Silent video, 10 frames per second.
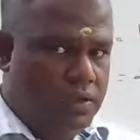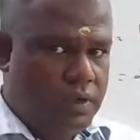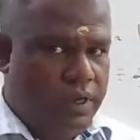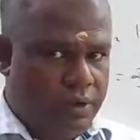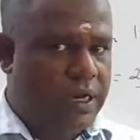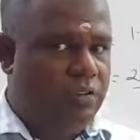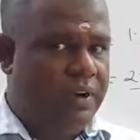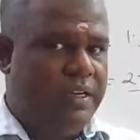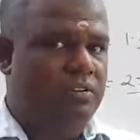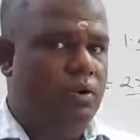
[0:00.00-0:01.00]
And you have to
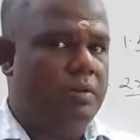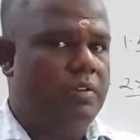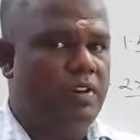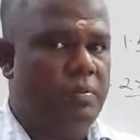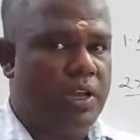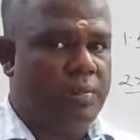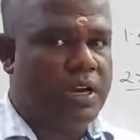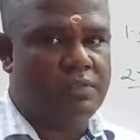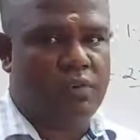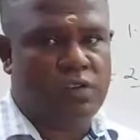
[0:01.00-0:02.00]
find the volume of ammonia,
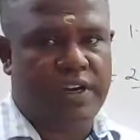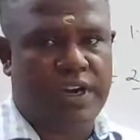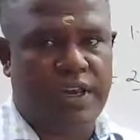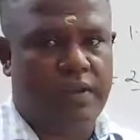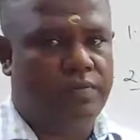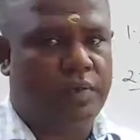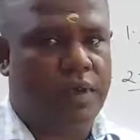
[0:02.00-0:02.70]
but unfortunately